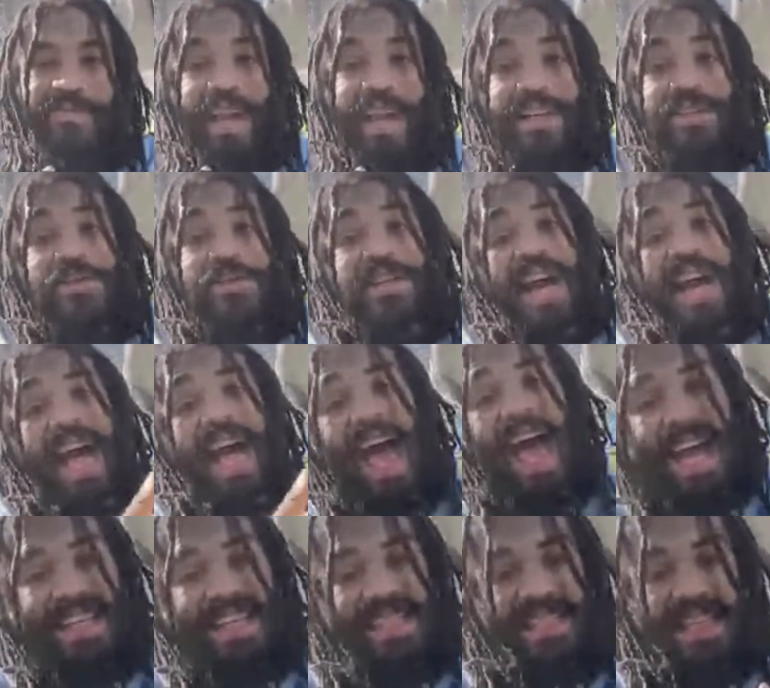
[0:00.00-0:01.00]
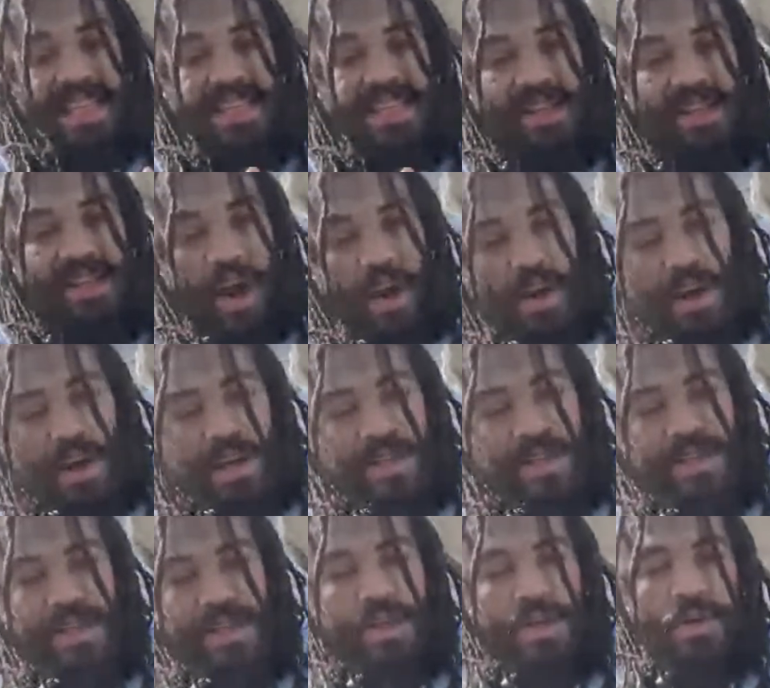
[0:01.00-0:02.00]
I told you I asked these
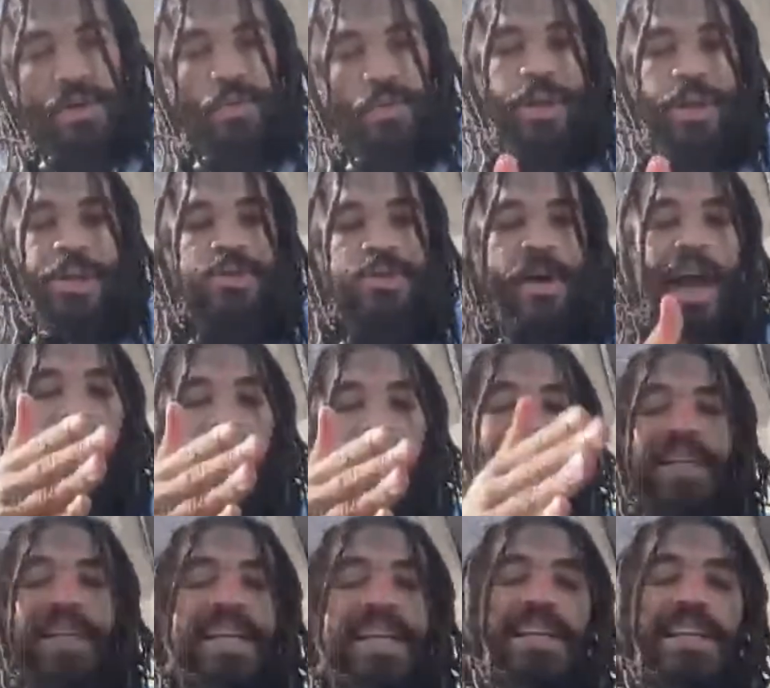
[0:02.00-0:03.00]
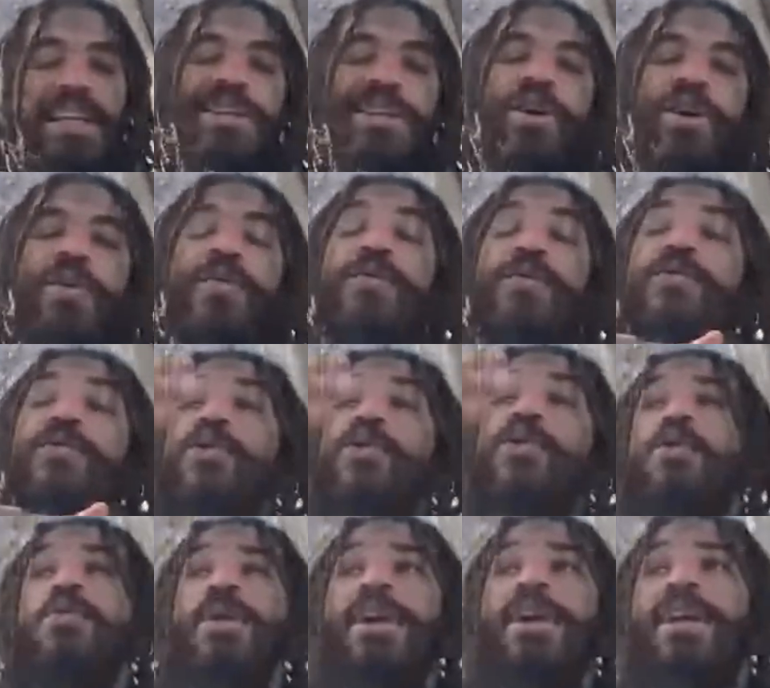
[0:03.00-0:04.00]
cards, what do I need to go
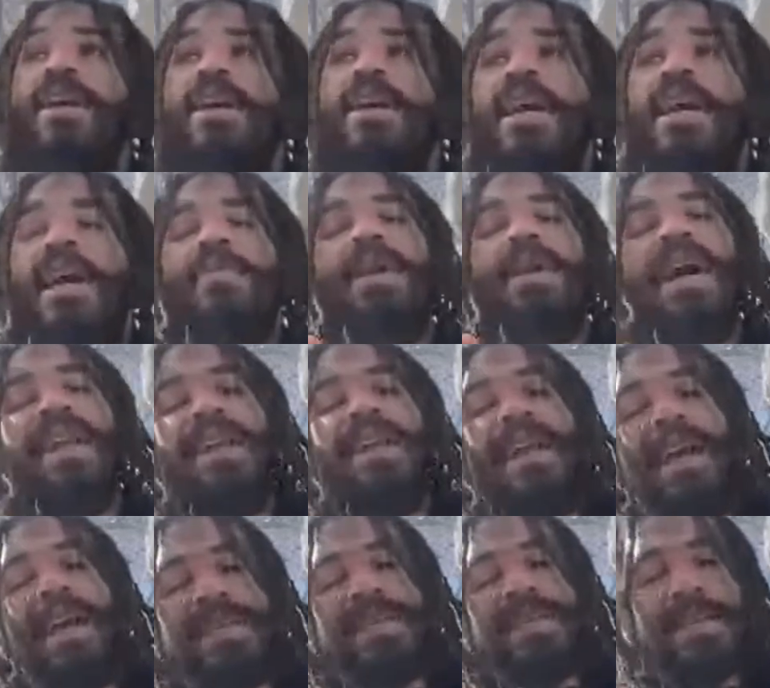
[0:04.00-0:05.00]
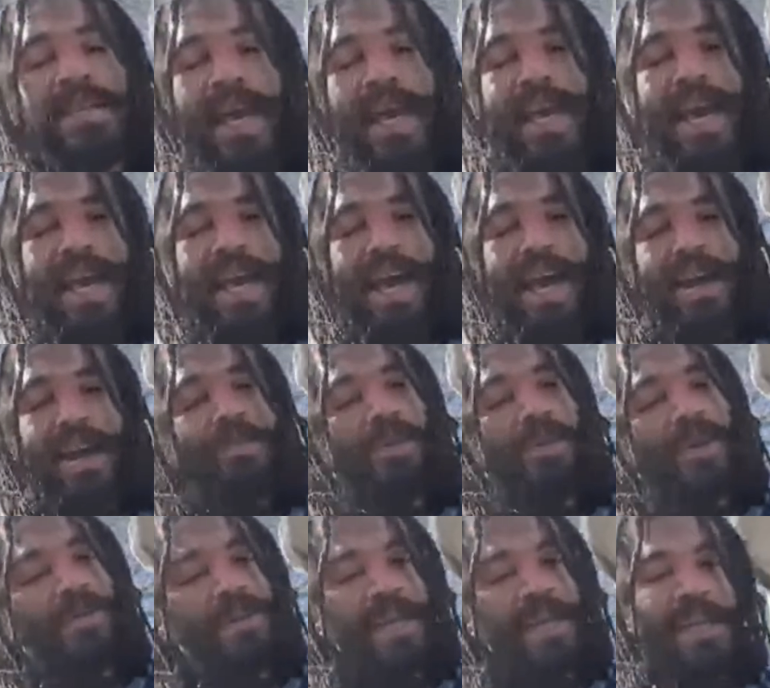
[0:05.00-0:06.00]
forward in my next, like, I got a
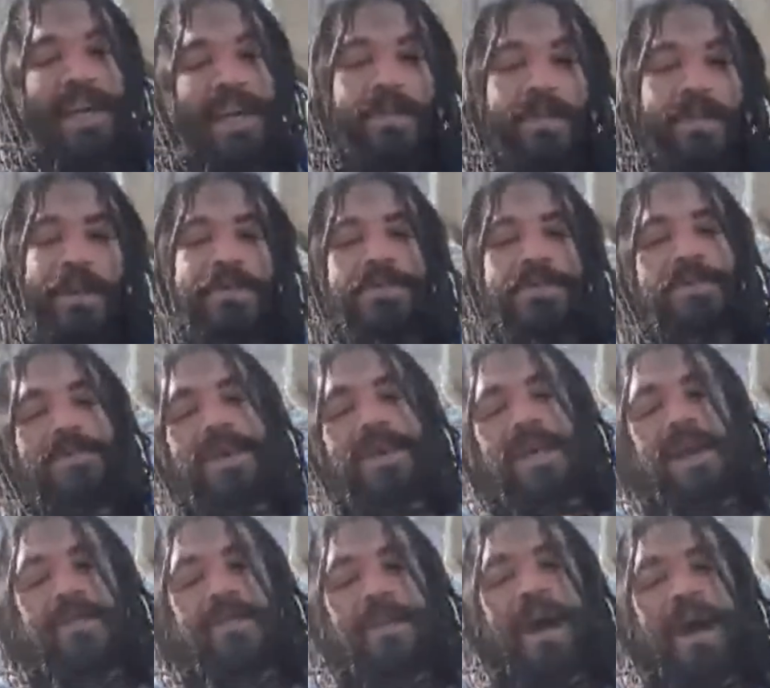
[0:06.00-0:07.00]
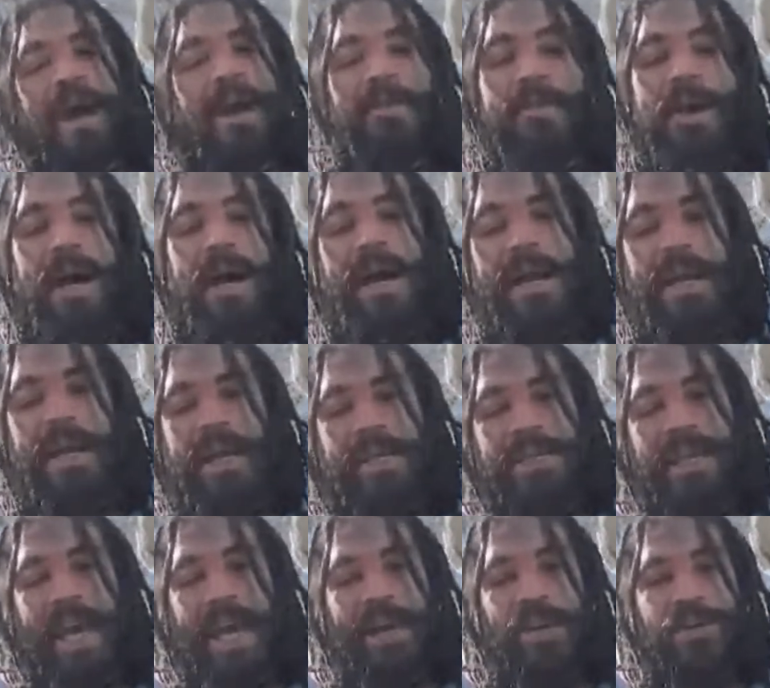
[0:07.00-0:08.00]
birthday coming up for me and
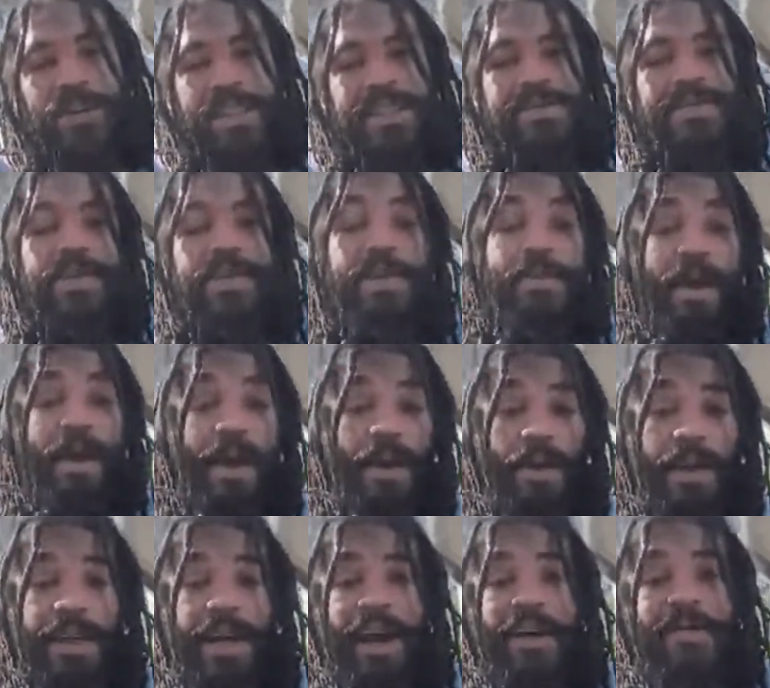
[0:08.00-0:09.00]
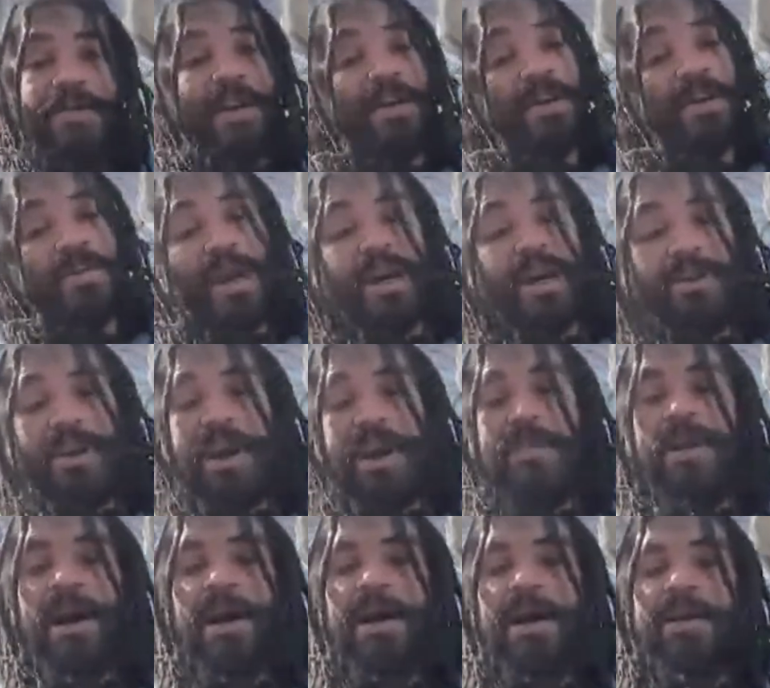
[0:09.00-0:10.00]
the eldest female in our family, my
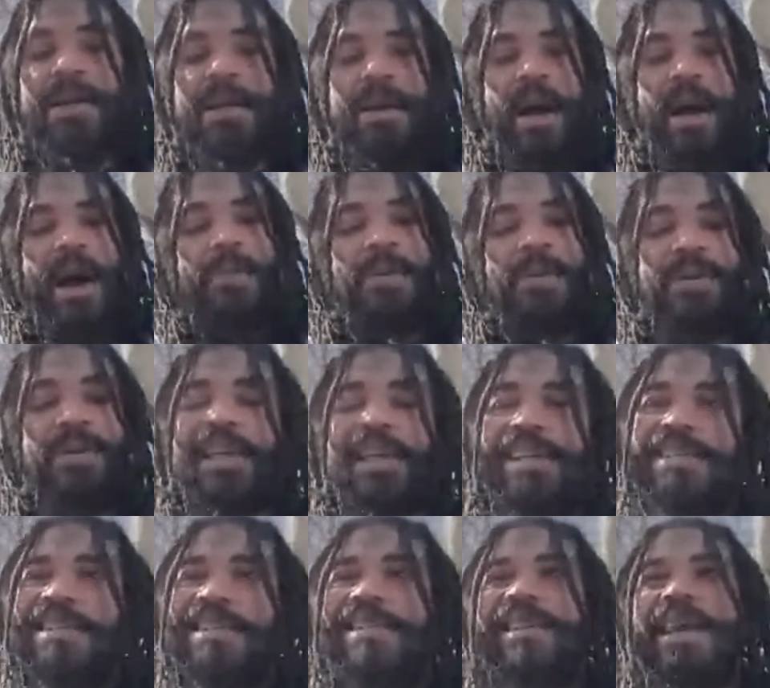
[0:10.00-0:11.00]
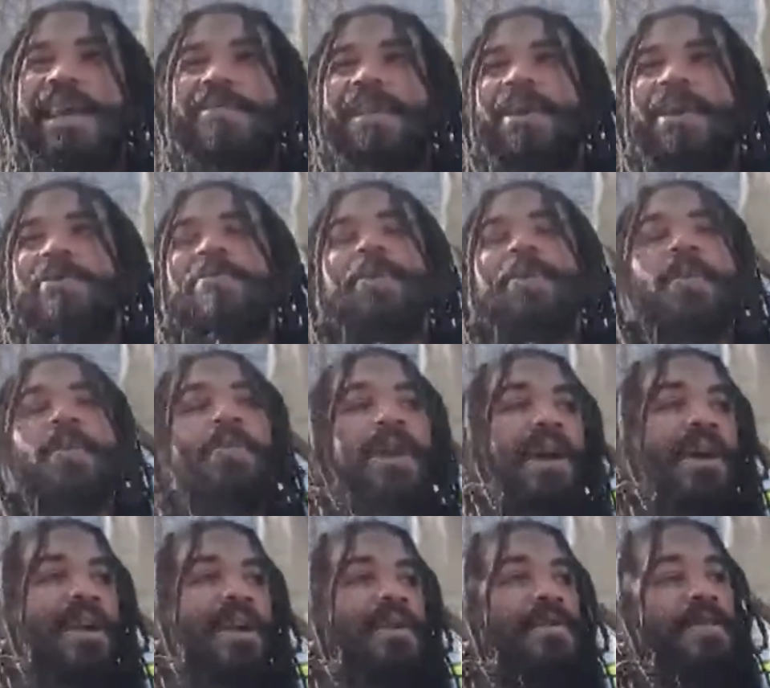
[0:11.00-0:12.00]
grandma. Our birthday's the same day. We
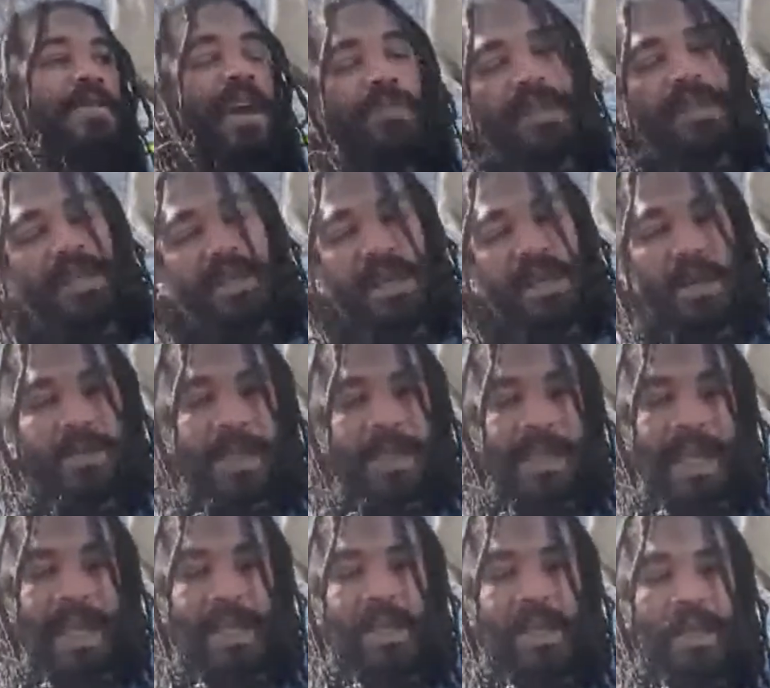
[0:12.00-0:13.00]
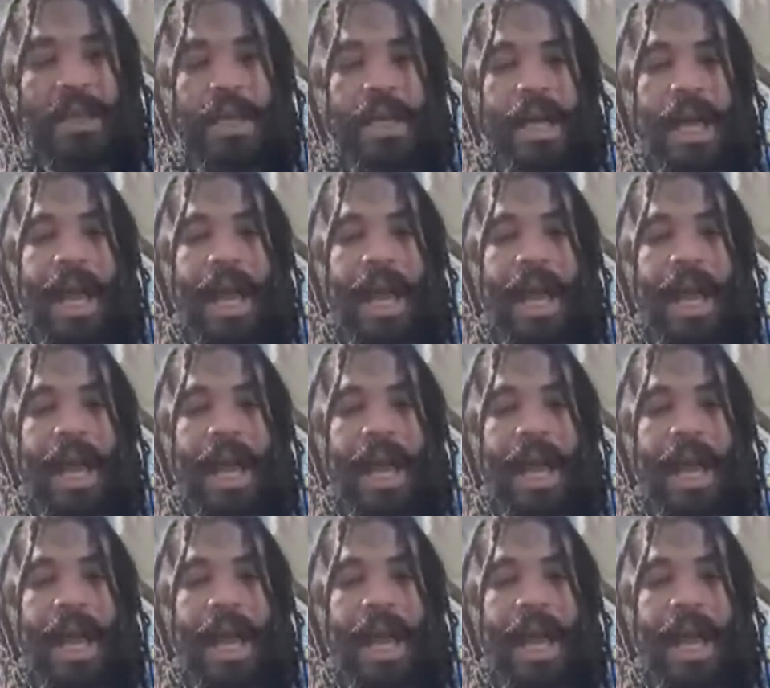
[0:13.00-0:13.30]
preparing the family to come together.